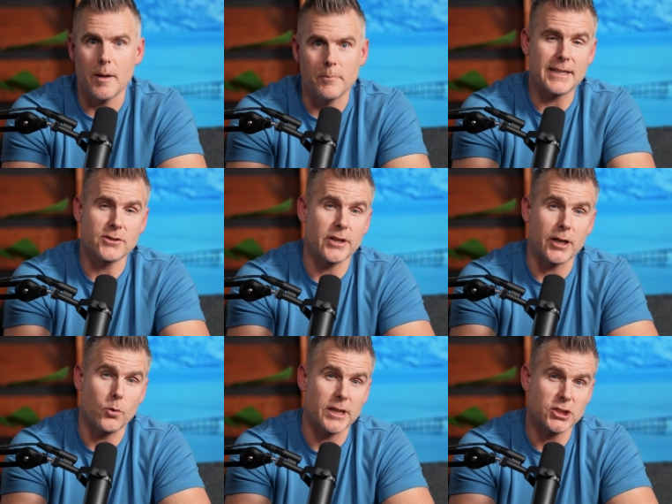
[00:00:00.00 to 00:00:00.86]
up, ask
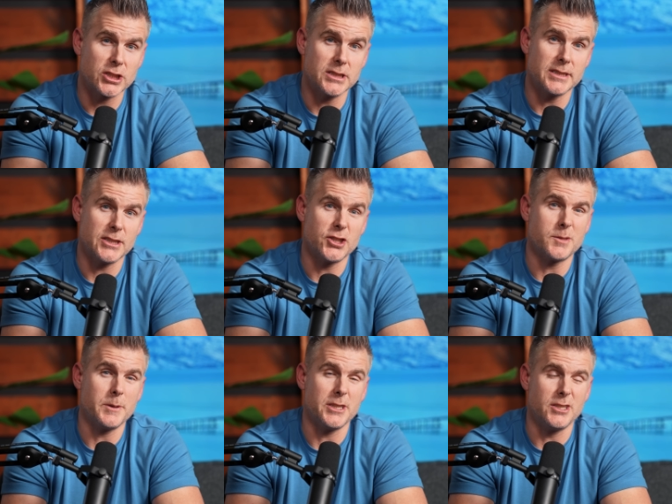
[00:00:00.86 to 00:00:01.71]
great questions, and
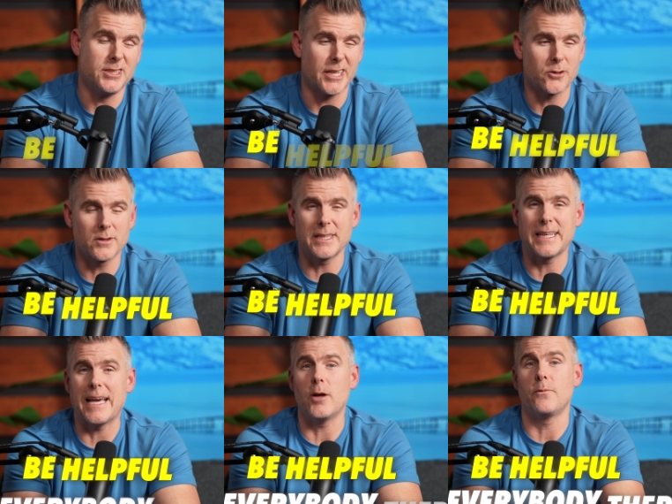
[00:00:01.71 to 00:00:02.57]
just be generally
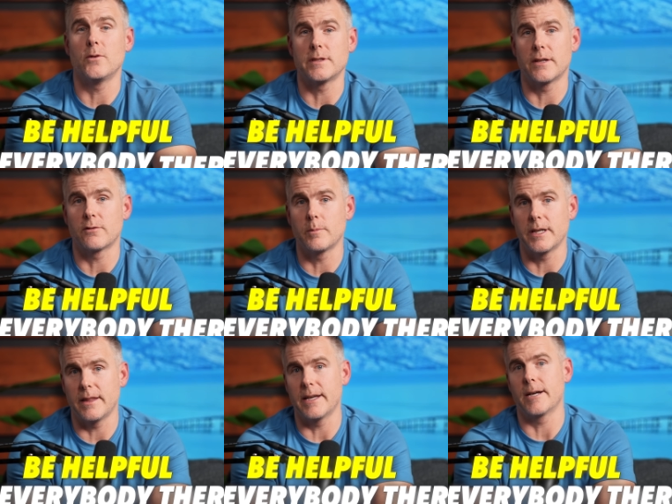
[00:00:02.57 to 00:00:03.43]
helpful to
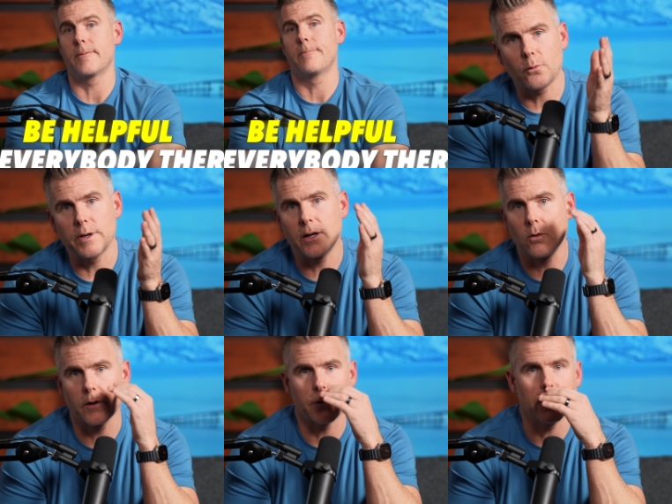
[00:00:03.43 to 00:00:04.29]
everybody there. Three
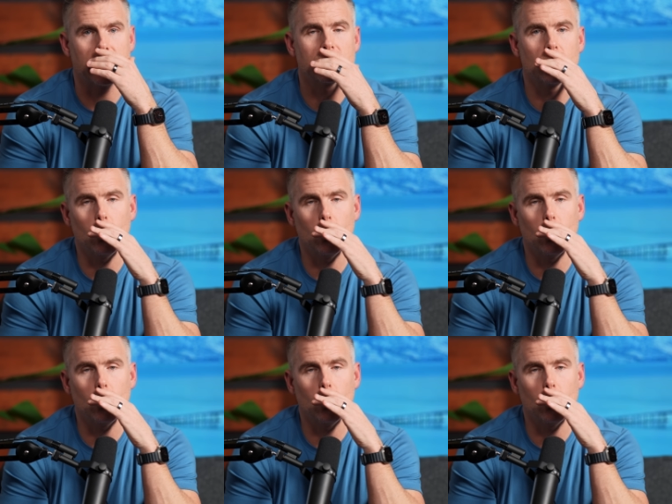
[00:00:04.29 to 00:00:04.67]
core things.